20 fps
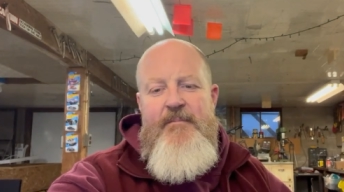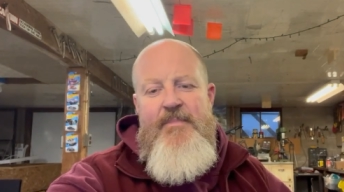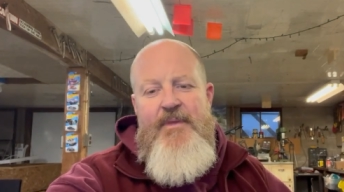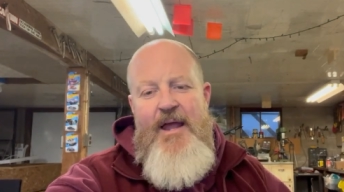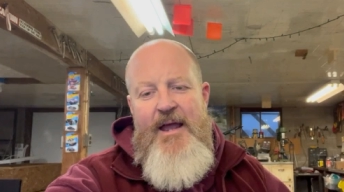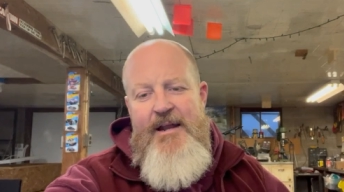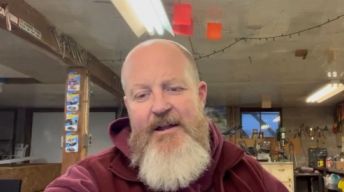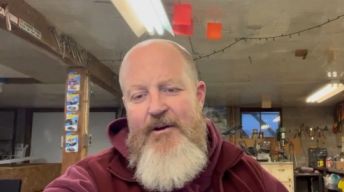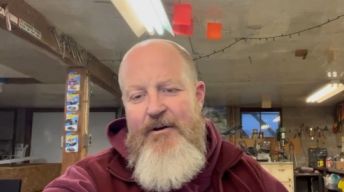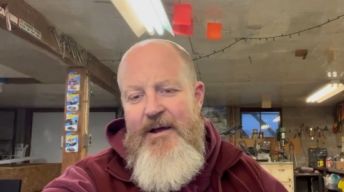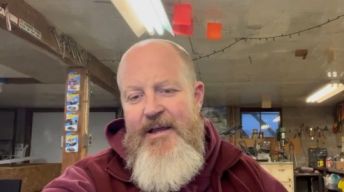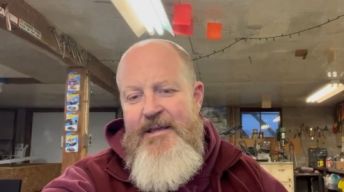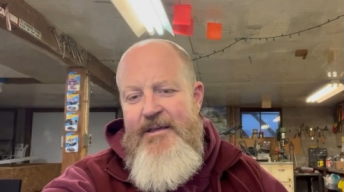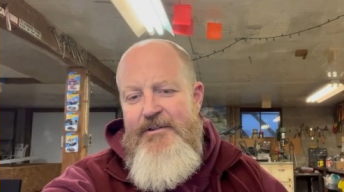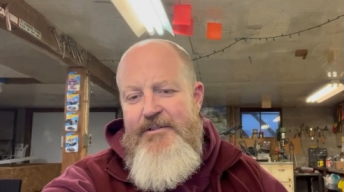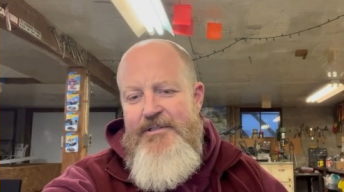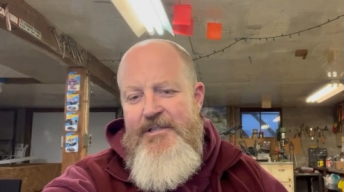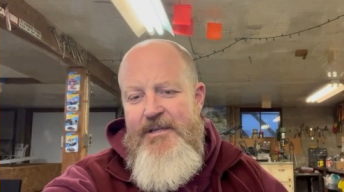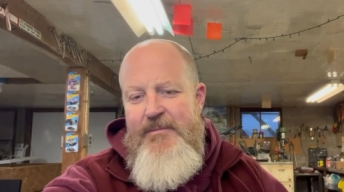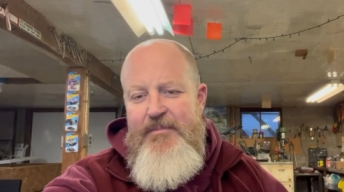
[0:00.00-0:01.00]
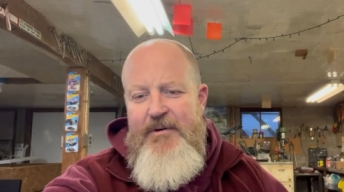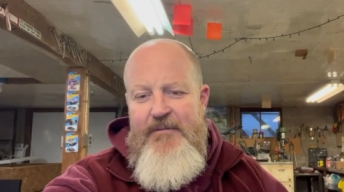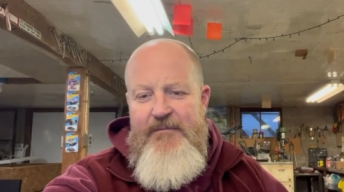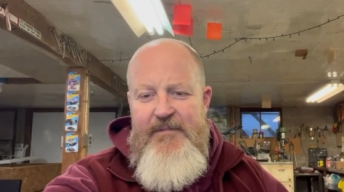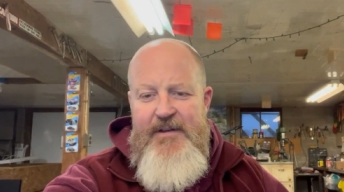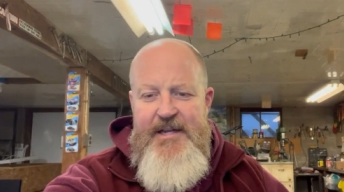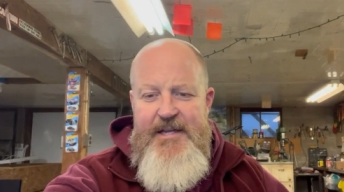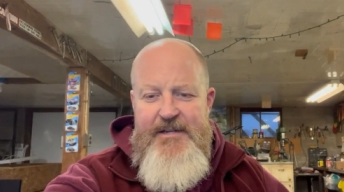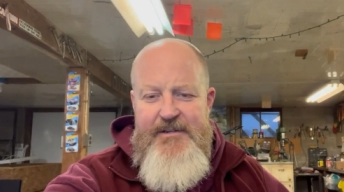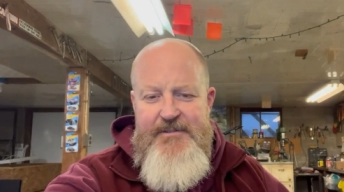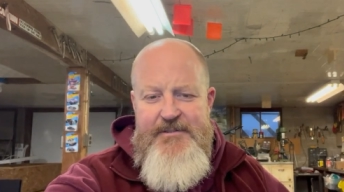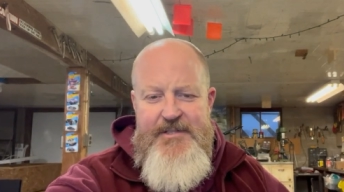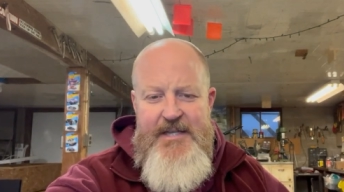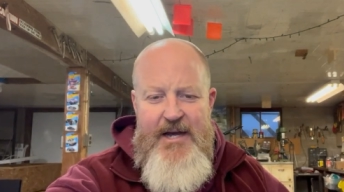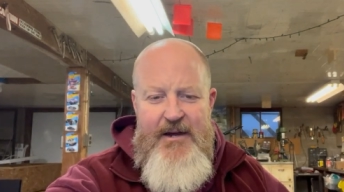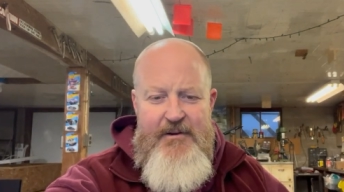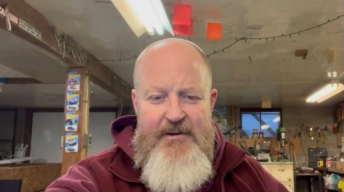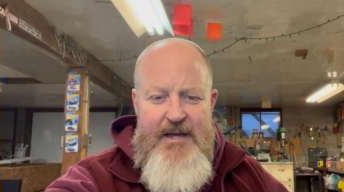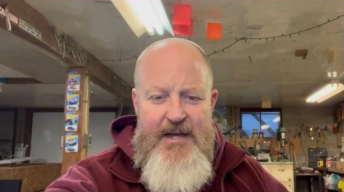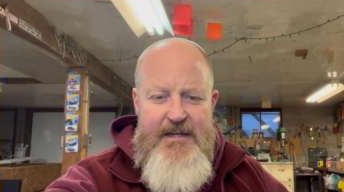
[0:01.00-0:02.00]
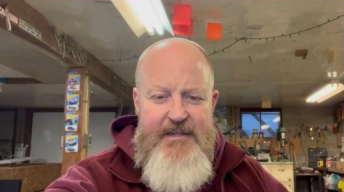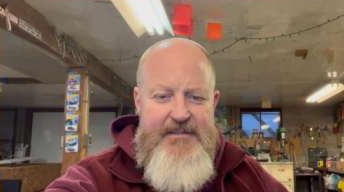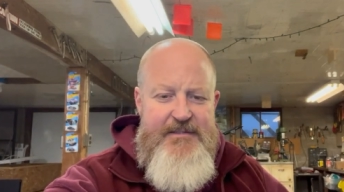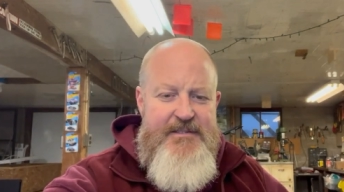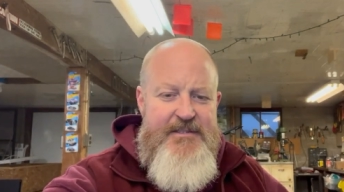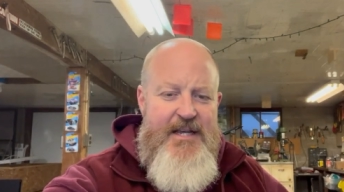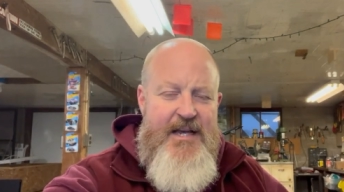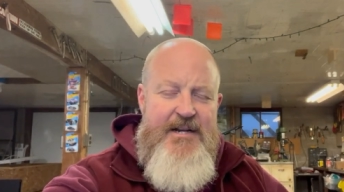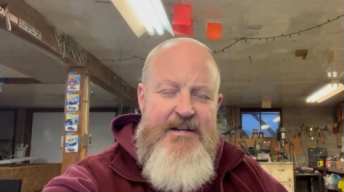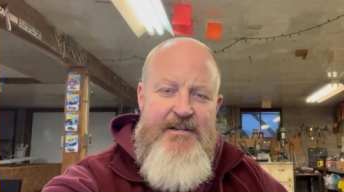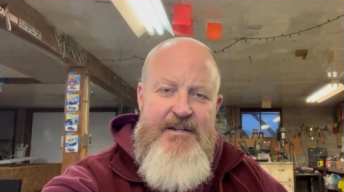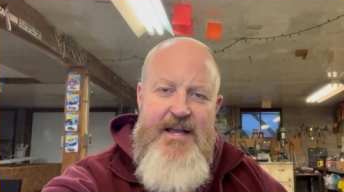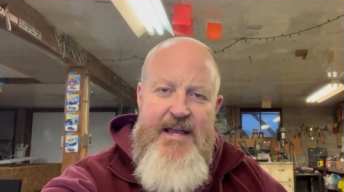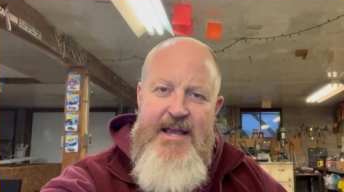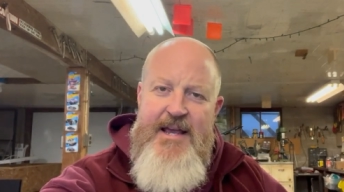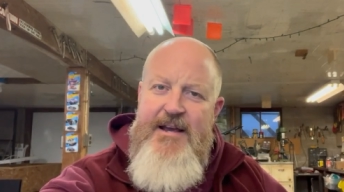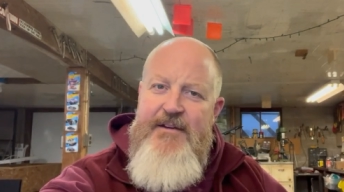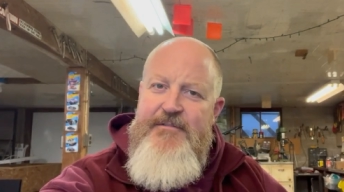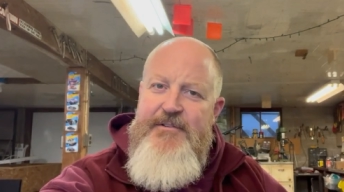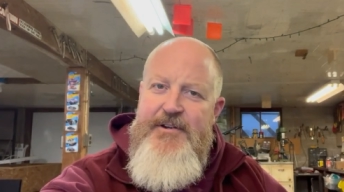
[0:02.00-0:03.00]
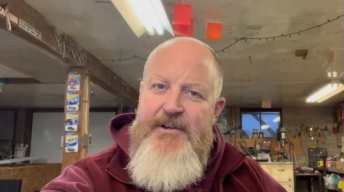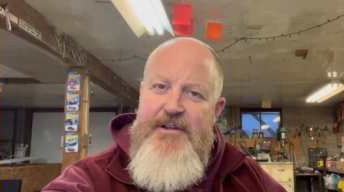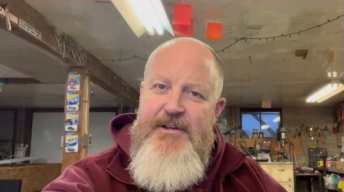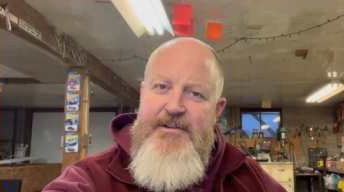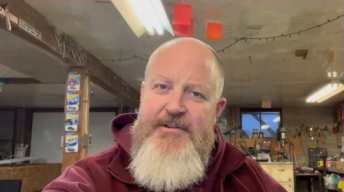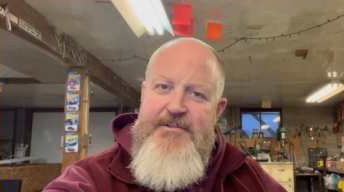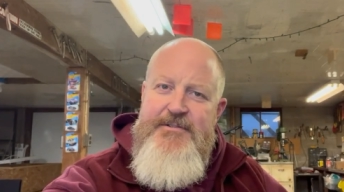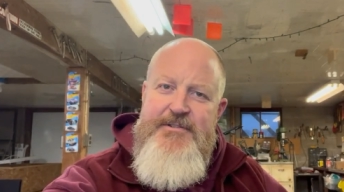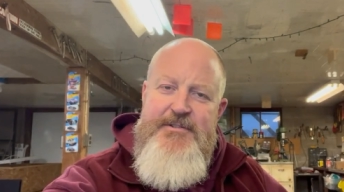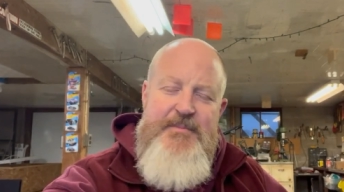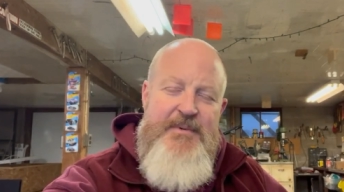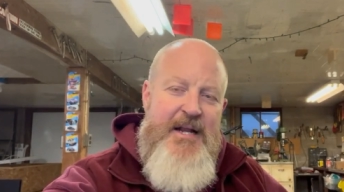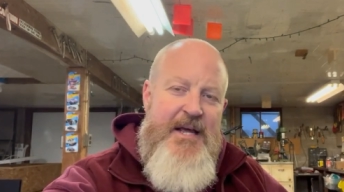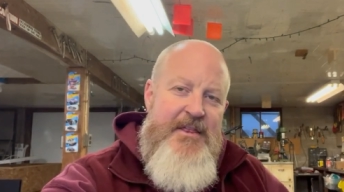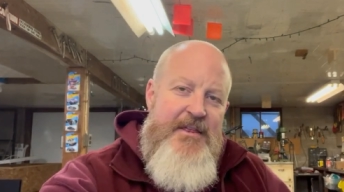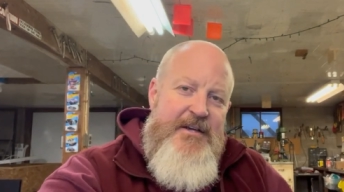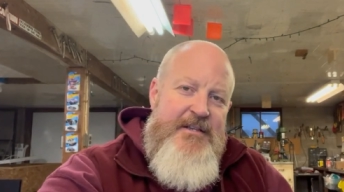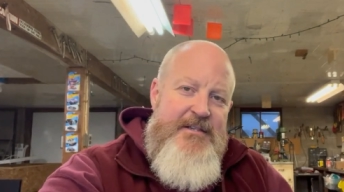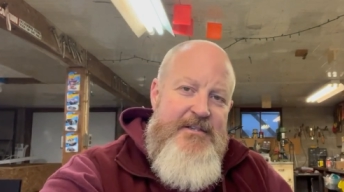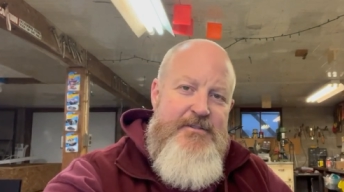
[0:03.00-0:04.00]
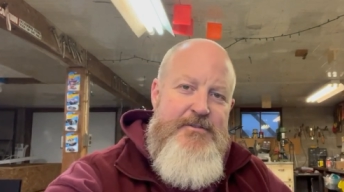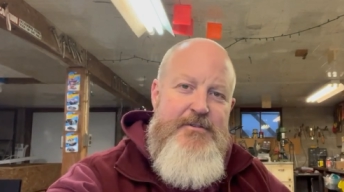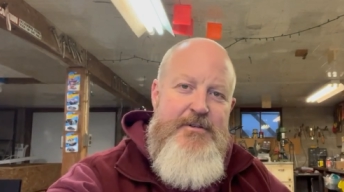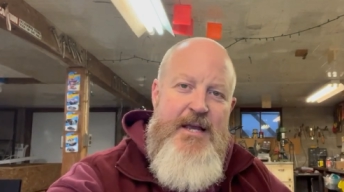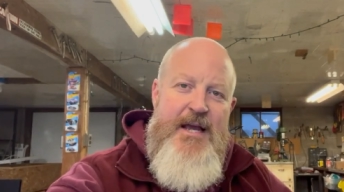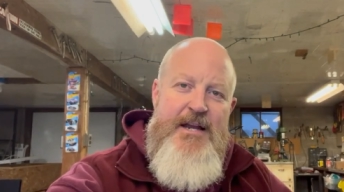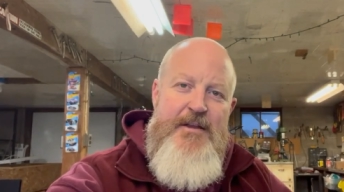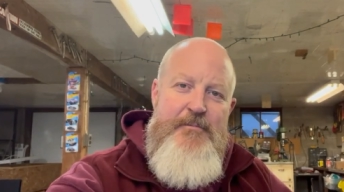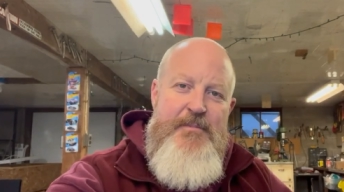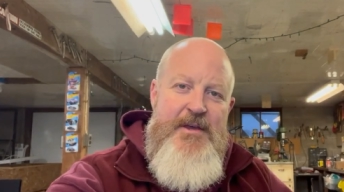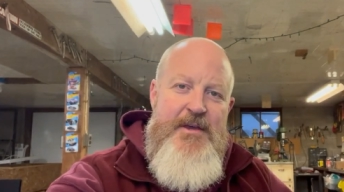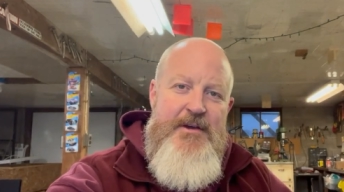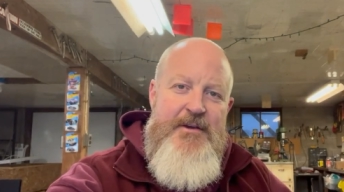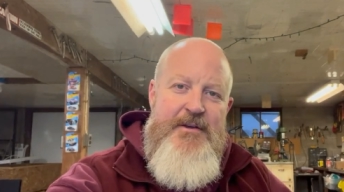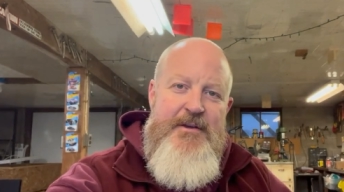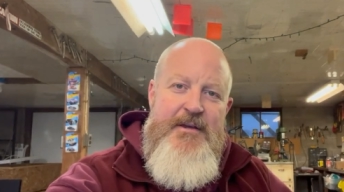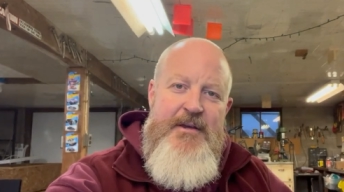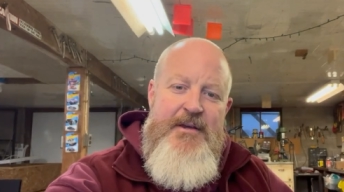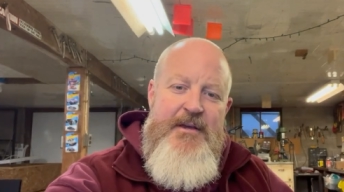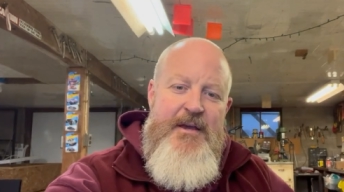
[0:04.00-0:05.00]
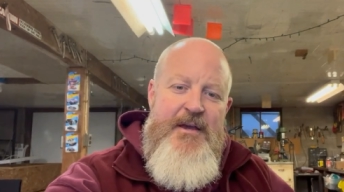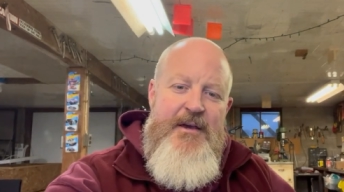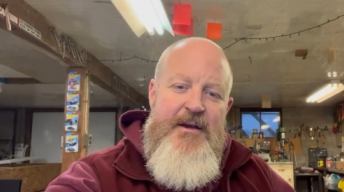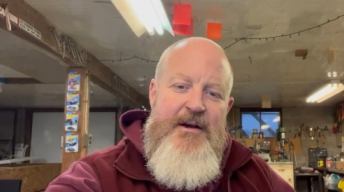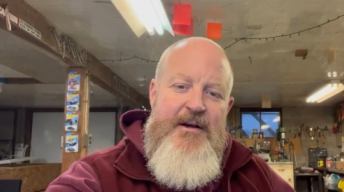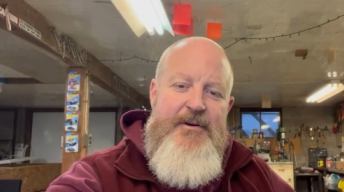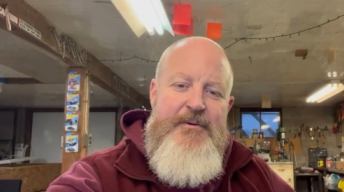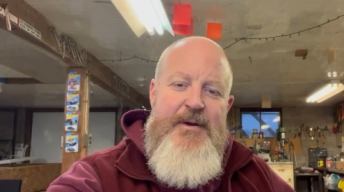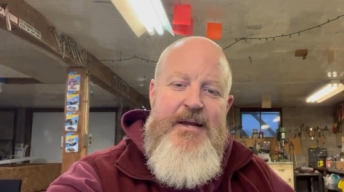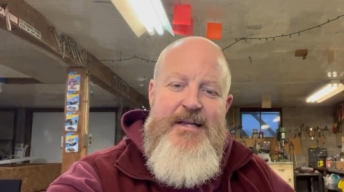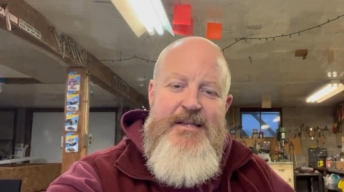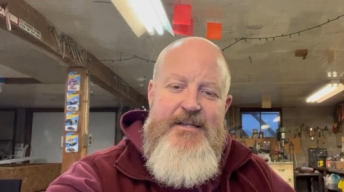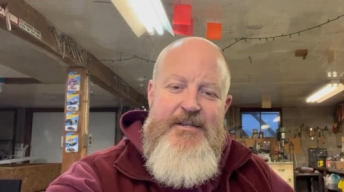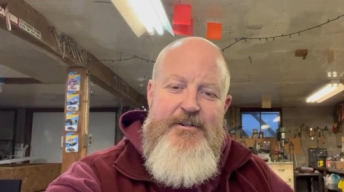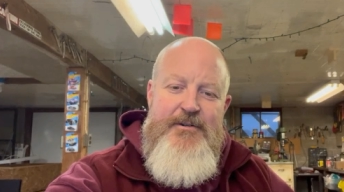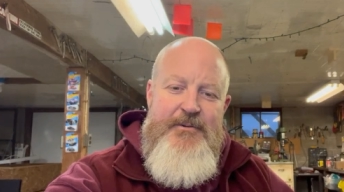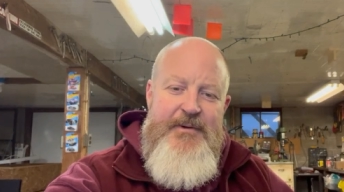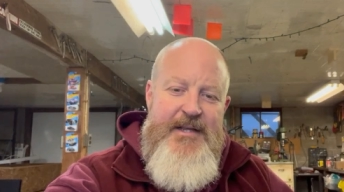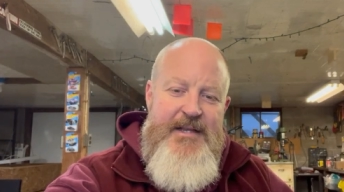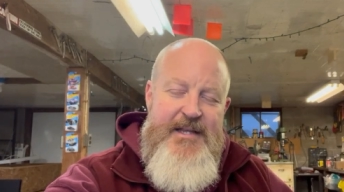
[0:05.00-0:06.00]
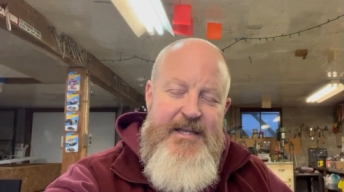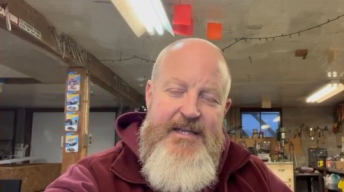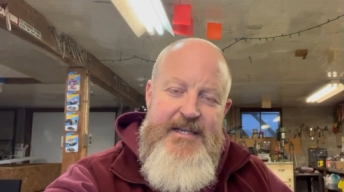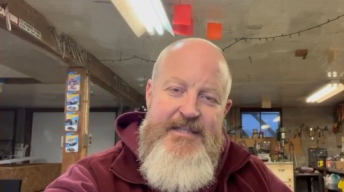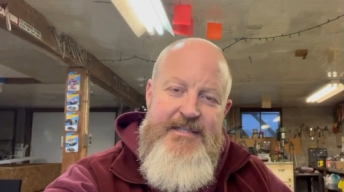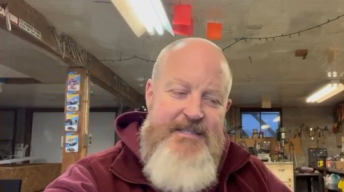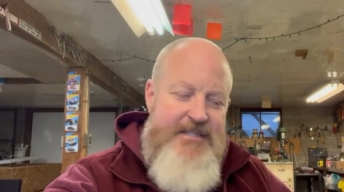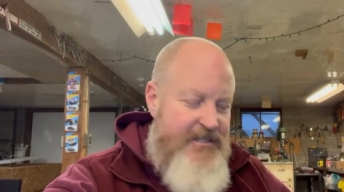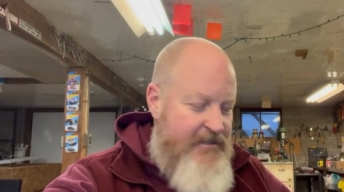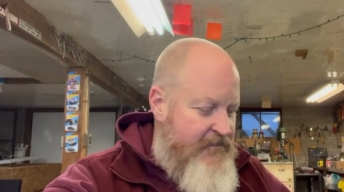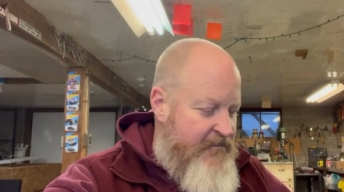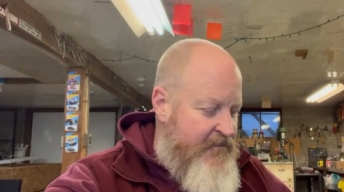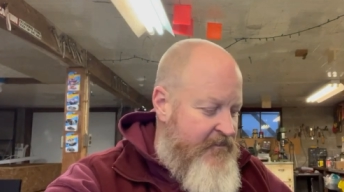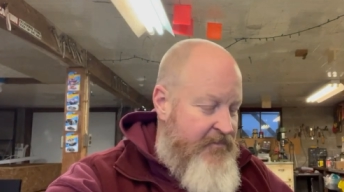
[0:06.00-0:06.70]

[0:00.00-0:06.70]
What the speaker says: I know I usually put videos out on Saturday afternoons, but I thought this would kind of be a quick little release,